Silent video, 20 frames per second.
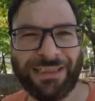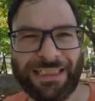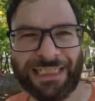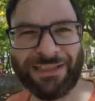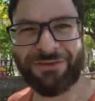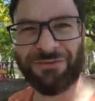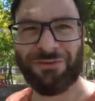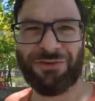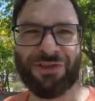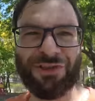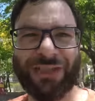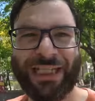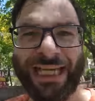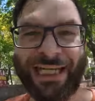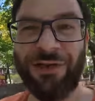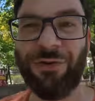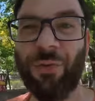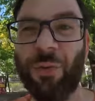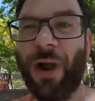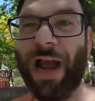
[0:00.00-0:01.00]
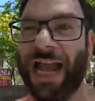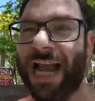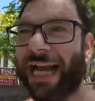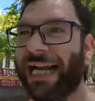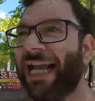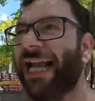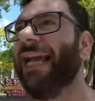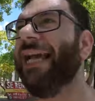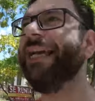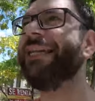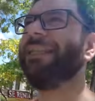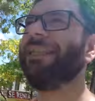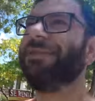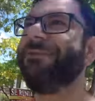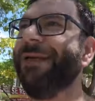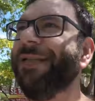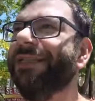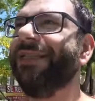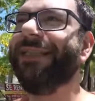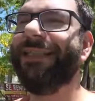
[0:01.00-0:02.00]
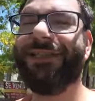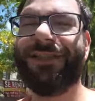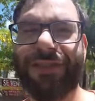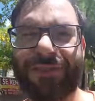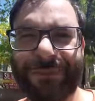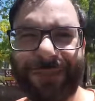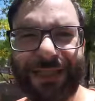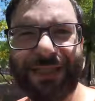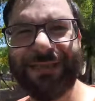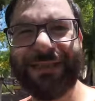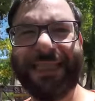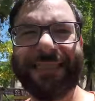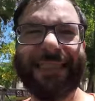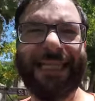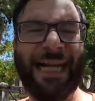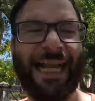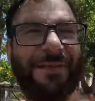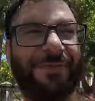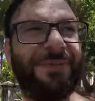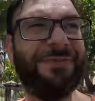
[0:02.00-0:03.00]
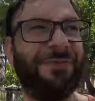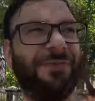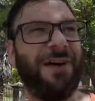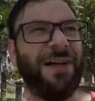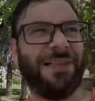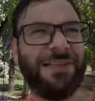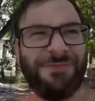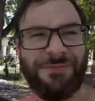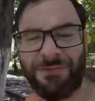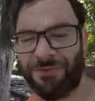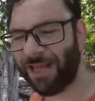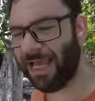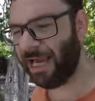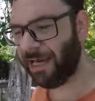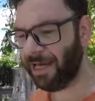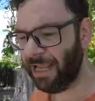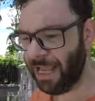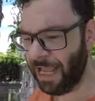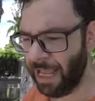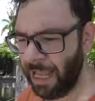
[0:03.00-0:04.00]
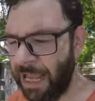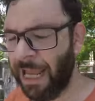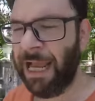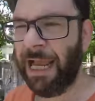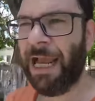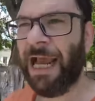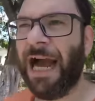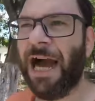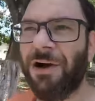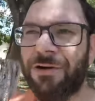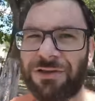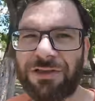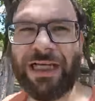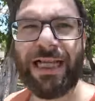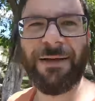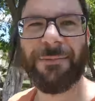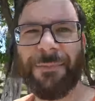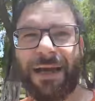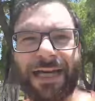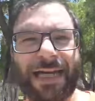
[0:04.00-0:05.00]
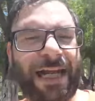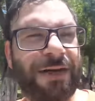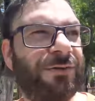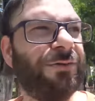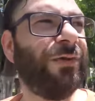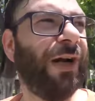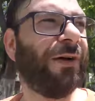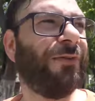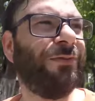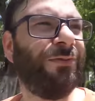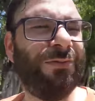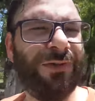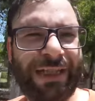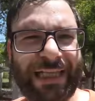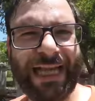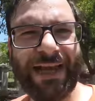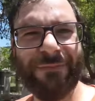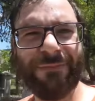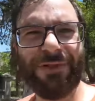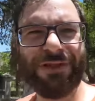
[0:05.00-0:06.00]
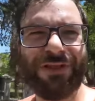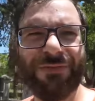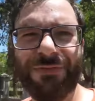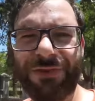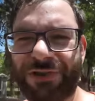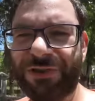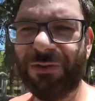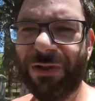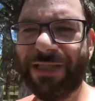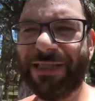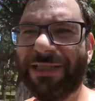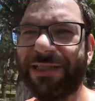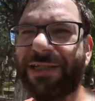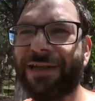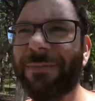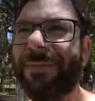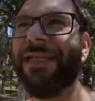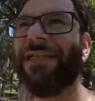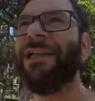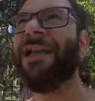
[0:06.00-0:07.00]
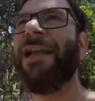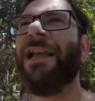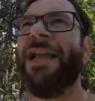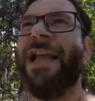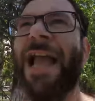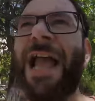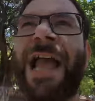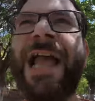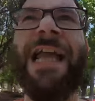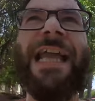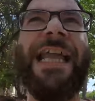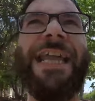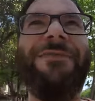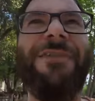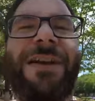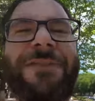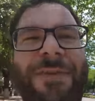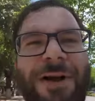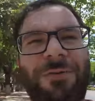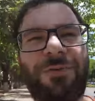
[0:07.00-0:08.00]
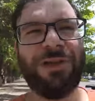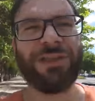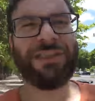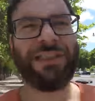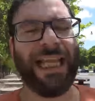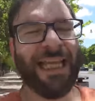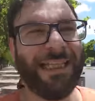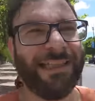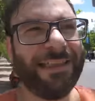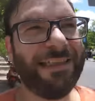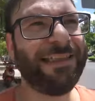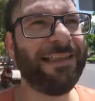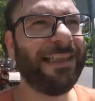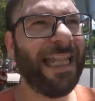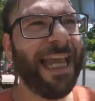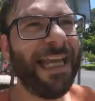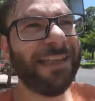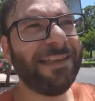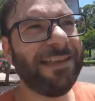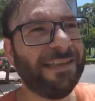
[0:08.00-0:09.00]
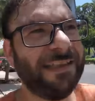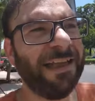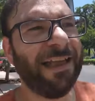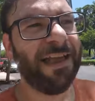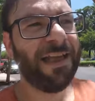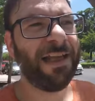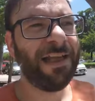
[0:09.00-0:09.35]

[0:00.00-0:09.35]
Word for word: in Texas was just getting way out of hand, especially just because I didn't have the funds for that. I was like, man, I don't, I don't really have much of a choice here. I mean, even if I were to stay in the States,